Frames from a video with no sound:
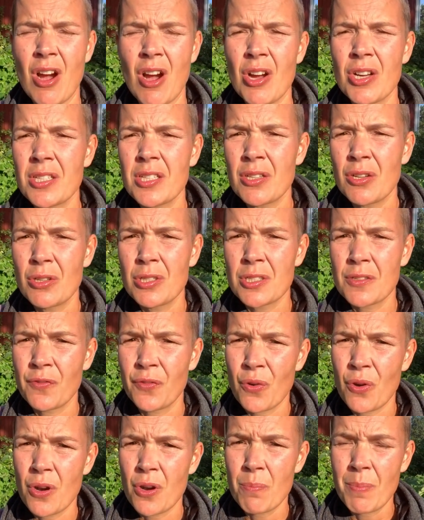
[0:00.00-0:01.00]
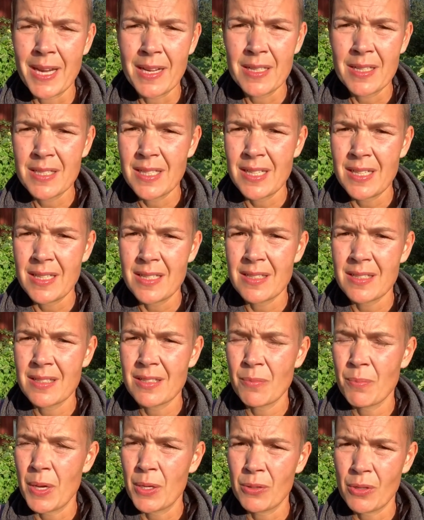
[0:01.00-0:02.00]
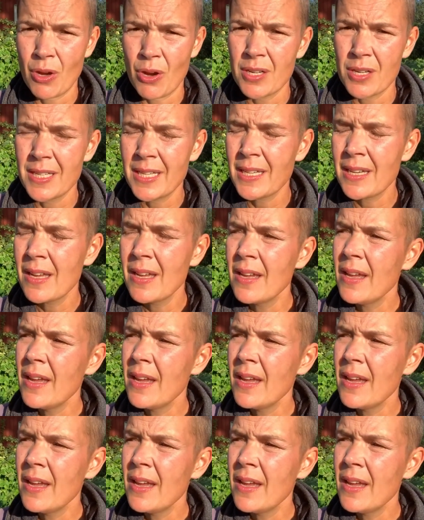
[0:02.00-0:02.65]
articles for magazines about gardening.